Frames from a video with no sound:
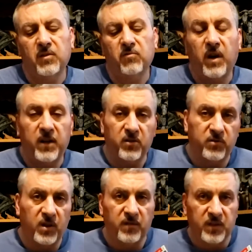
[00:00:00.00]
writers
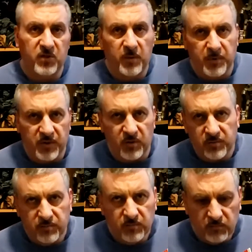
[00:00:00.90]
of each episode.
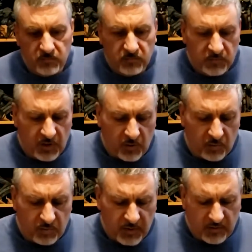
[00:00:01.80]
So
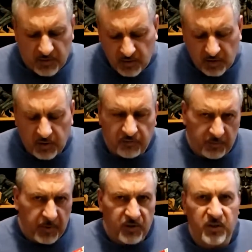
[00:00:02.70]
it gives you a little
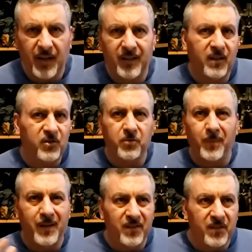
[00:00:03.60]
information, not a
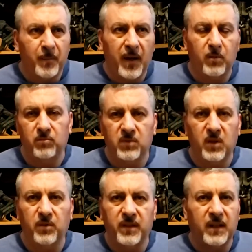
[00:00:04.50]
tremendous amount,
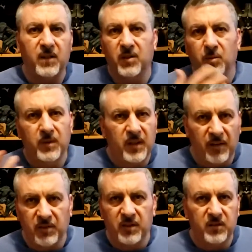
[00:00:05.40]
it's not going to go into
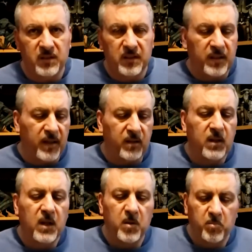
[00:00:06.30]
every little detail,
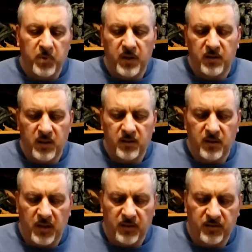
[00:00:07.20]
but it's a
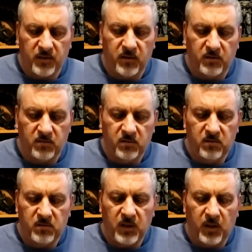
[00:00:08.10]
nice little,
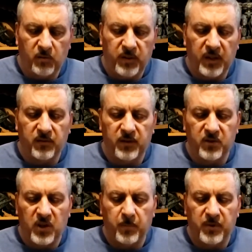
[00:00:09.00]
thing of each
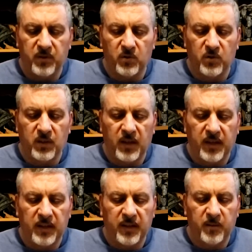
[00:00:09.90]
episode. So you kind
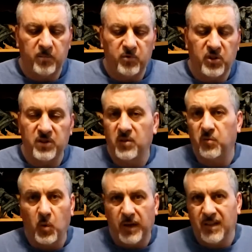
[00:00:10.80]
of had a gist of
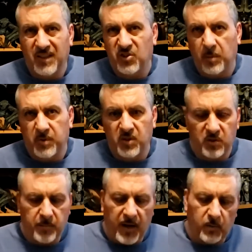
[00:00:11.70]
what each episode's
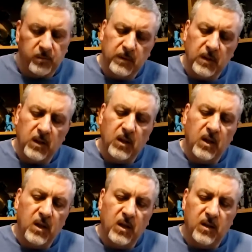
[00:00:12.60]
about.
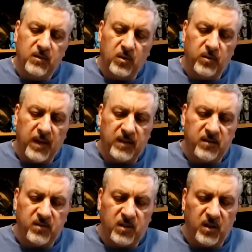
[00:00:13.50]
So
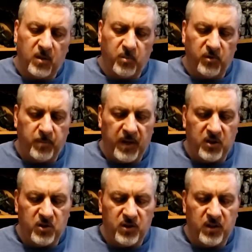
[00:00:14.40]
that's a number of
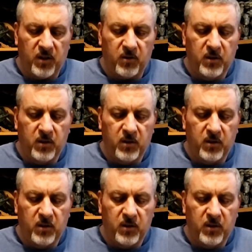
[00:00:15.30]
pages in there.